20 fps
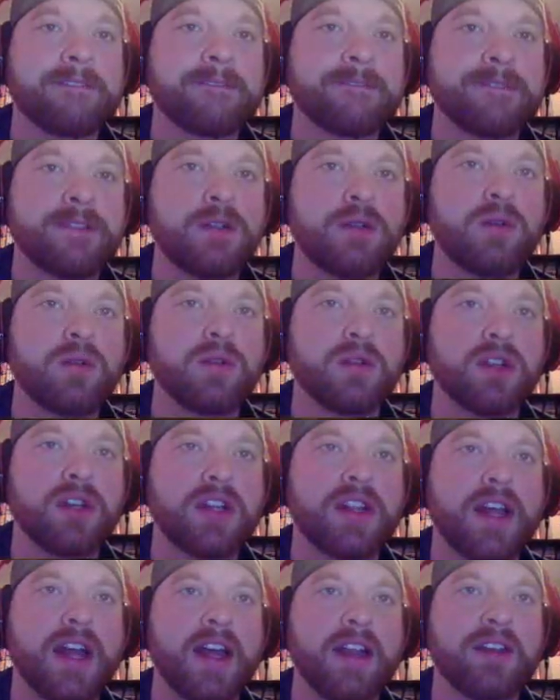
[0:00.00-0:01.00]
Ooh, look
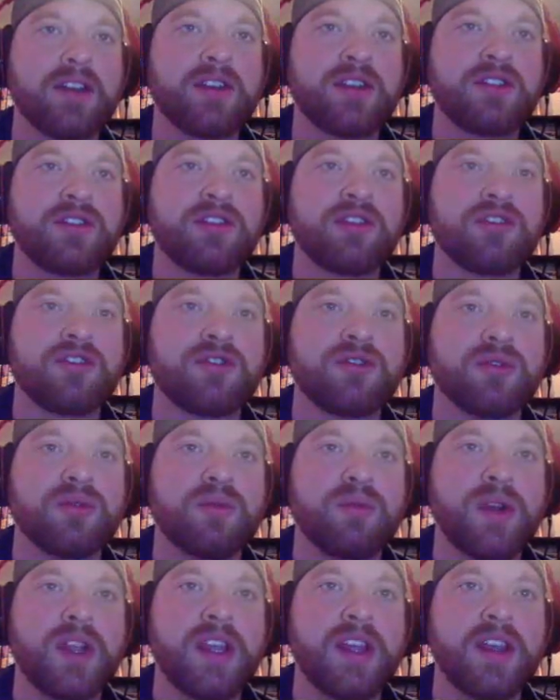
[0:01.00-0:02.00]
at that
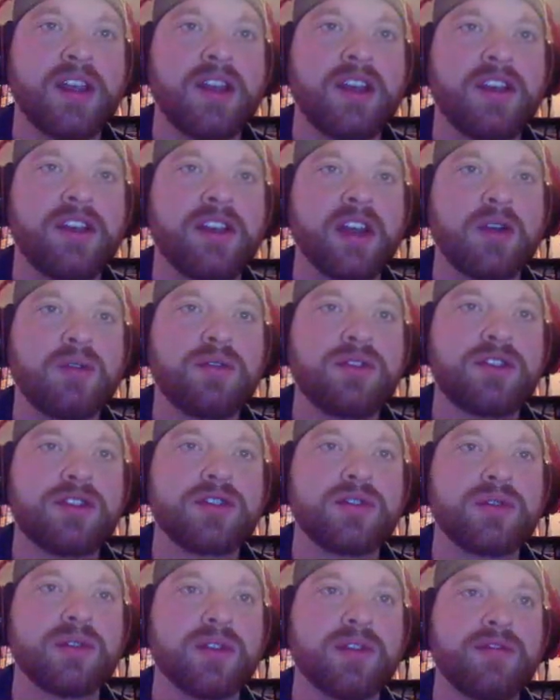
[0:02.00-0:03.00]
sweet
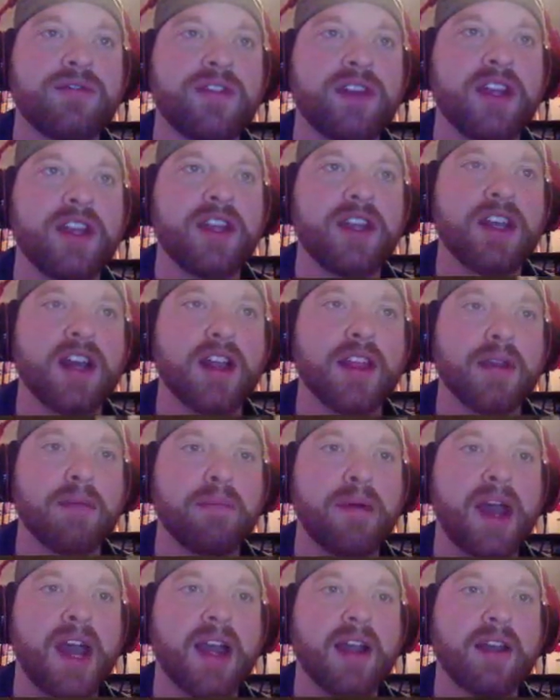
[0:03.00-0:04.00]
ghost graffiti on the
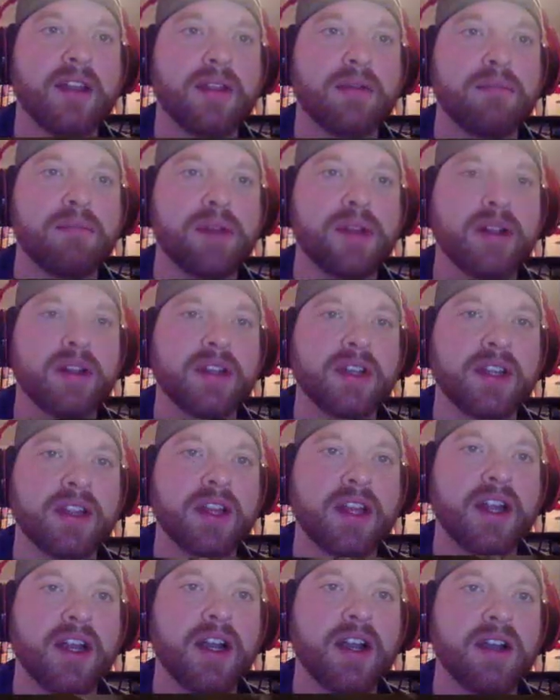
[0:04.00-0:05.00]
back of the building
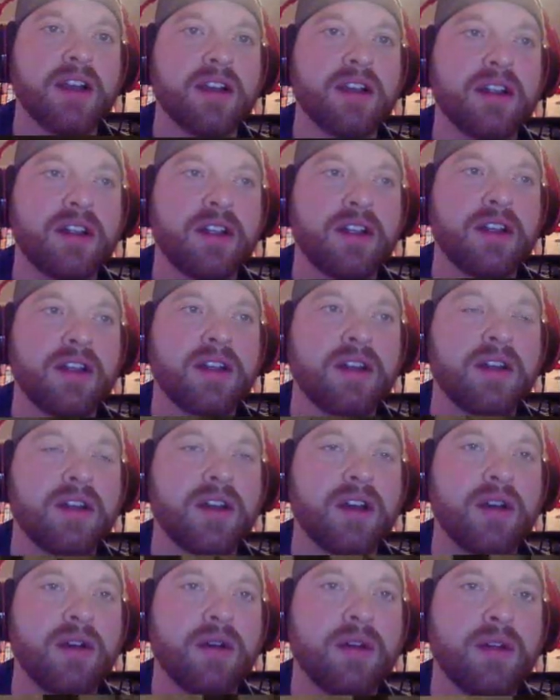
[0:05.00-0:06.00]
there.
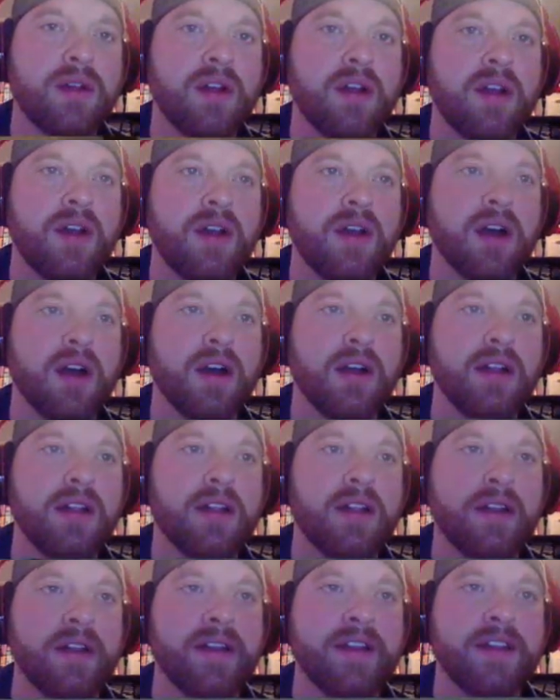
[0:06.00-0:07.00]
Huh.
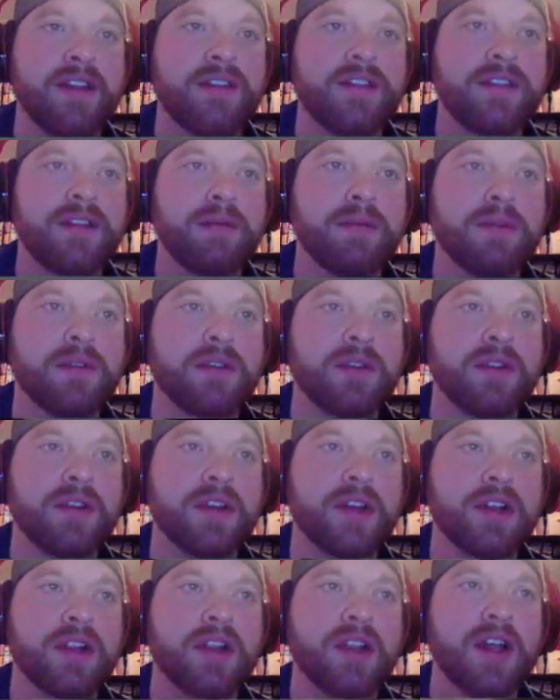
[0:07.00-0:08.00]
Seems a
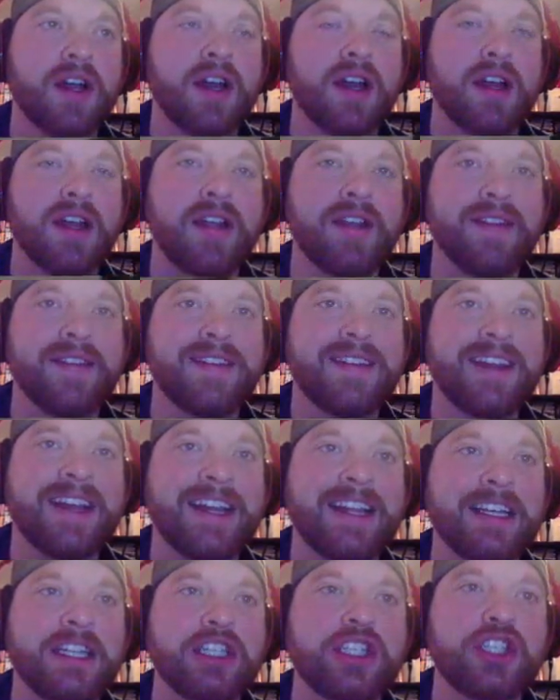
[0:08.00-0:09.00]
little
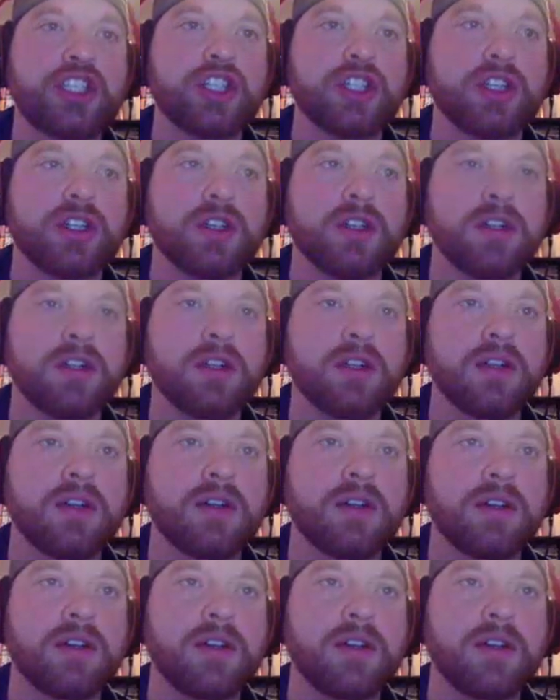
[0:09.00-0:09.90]
intentional.